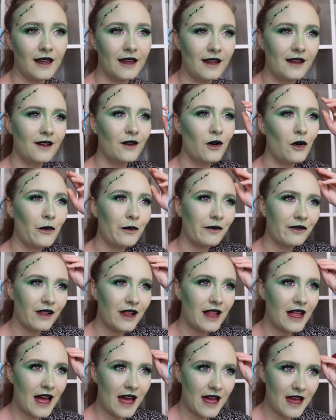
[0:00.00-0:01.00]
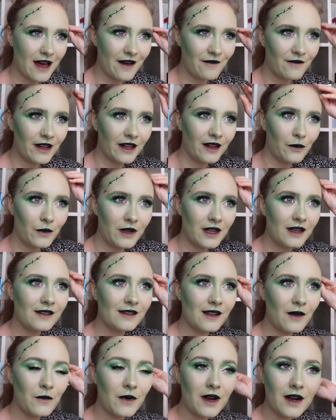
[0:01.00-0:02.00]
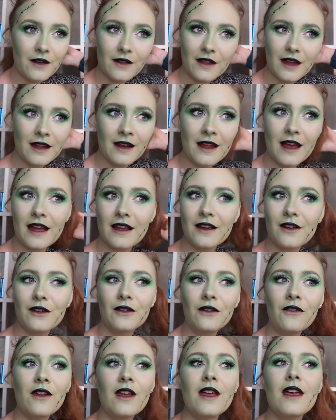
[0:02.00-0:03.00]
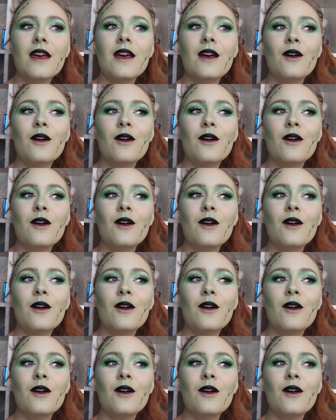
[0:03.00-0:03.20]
Hopefully I have like a wig somewhere that I could